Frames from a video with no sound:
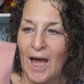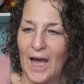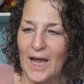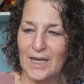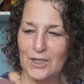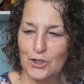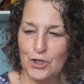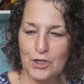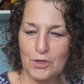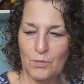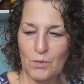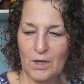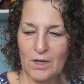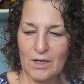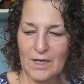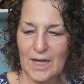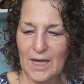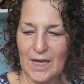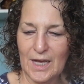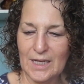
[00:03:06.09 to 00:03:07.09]
and do you know
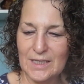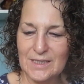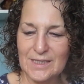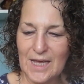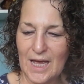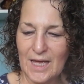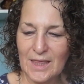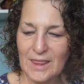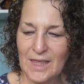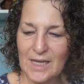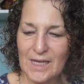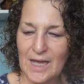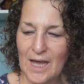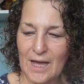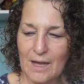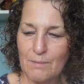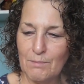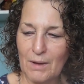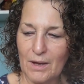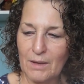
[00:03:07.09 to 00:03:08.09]
what guys I think
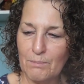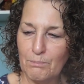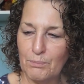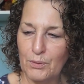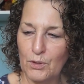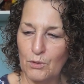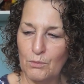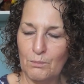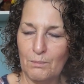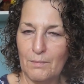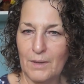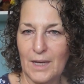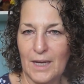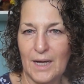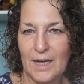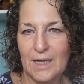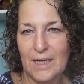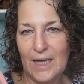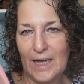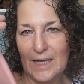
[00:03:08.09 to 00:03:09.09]
I might put
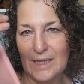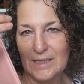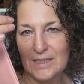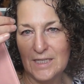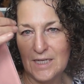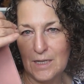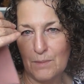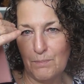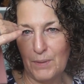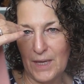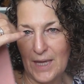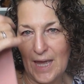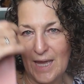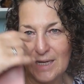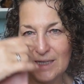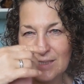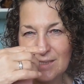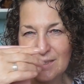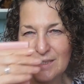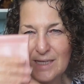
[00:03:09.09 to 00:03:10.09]
my uh,
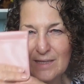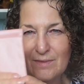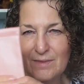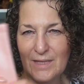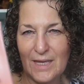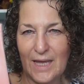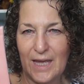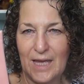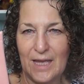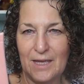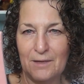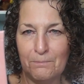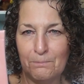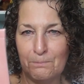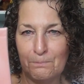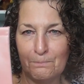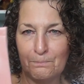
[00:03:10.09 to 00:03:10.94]
DPNs in there